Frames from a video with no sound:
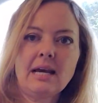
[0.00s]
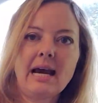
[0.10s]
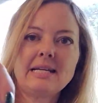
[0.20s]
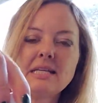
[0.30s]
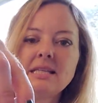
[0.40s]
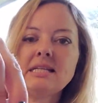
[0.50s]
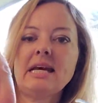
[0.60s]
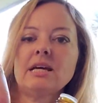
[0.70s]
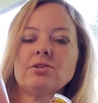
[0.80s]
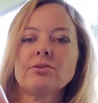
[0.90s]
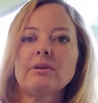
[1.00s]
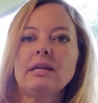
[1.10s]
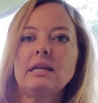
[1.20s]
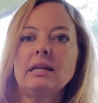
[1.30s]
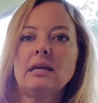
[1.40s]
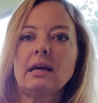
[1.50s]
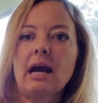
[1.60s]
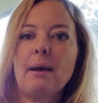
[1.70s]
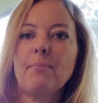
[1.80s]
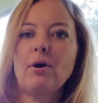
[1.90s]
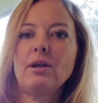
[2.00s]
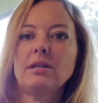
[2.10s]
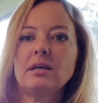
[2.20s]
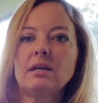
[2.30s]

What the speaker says: I did the tangerine. I put